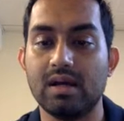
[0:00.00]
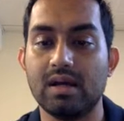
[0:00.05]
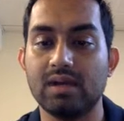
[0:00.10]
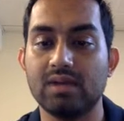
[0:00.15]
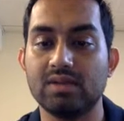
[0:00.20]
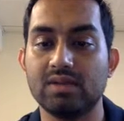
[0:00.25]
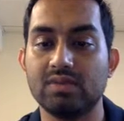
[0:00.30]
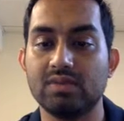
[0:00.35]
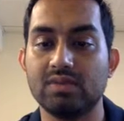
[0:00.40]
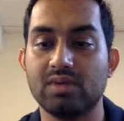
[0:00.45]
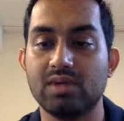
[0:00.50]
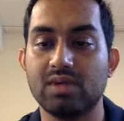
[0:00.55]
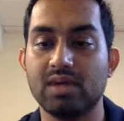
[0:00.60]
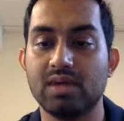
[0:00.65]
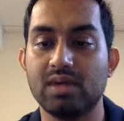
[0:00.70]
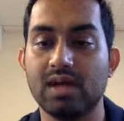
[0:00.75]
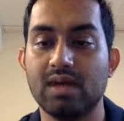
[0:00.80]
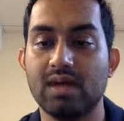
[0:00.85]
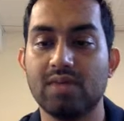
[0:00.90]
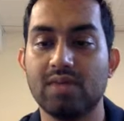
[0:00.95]
this is where I
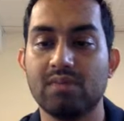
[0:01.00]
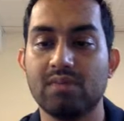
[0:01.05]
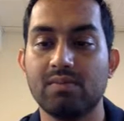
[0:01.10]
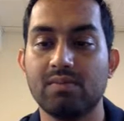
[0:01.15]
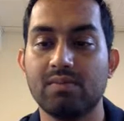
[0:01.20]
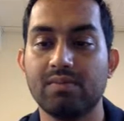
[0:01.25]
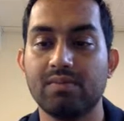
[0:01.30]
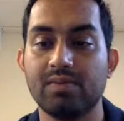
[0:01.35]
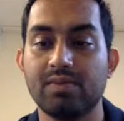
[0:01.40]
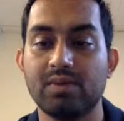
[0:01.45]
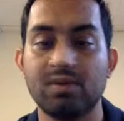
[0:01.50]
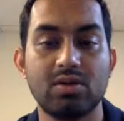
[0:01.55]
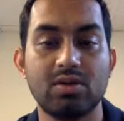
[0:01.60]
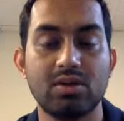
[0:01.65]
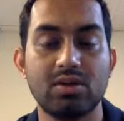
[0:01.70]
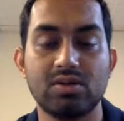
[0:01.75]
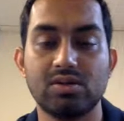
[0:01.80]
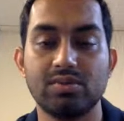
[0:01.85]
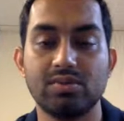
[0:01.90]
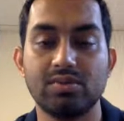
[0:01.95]
am, you know,
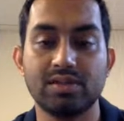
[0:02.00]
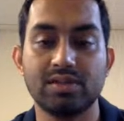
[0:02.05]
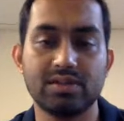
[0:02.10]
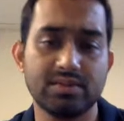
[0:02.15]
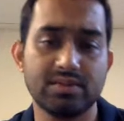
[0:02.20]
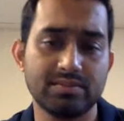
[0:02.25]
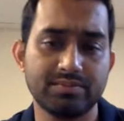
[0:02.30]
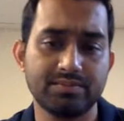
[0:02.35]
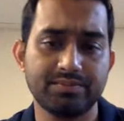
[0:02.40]
not too much